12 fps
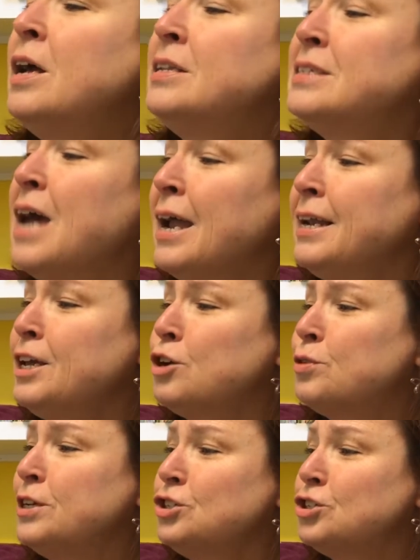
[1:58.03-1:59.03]
Tiny
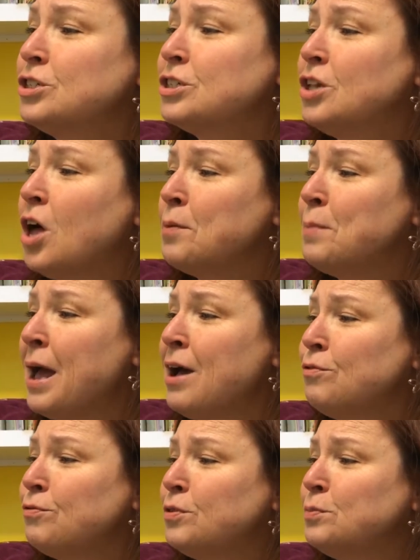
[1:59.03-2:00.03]
creatures climb
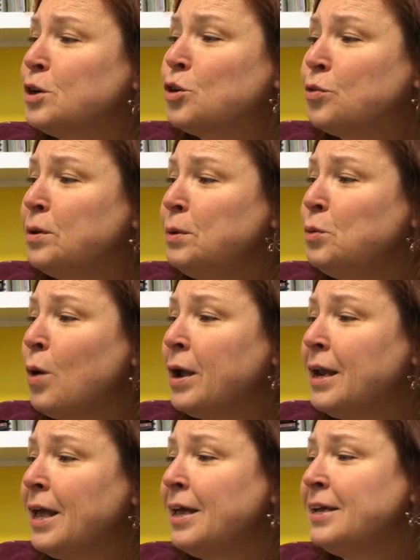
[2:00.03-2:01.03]
out from the creamy
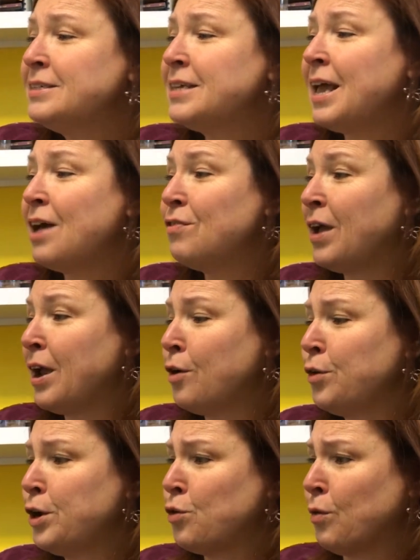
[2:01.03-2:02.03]
white eggs. They have
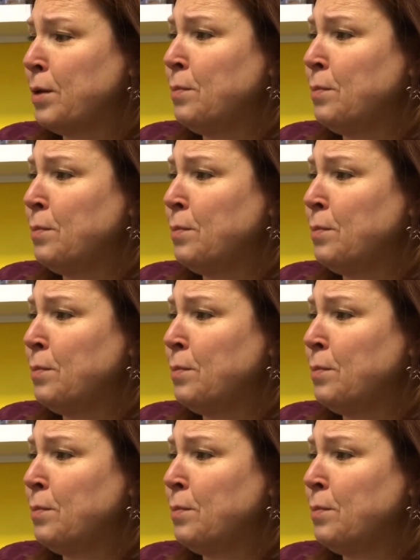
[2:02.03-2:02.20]
hairy gray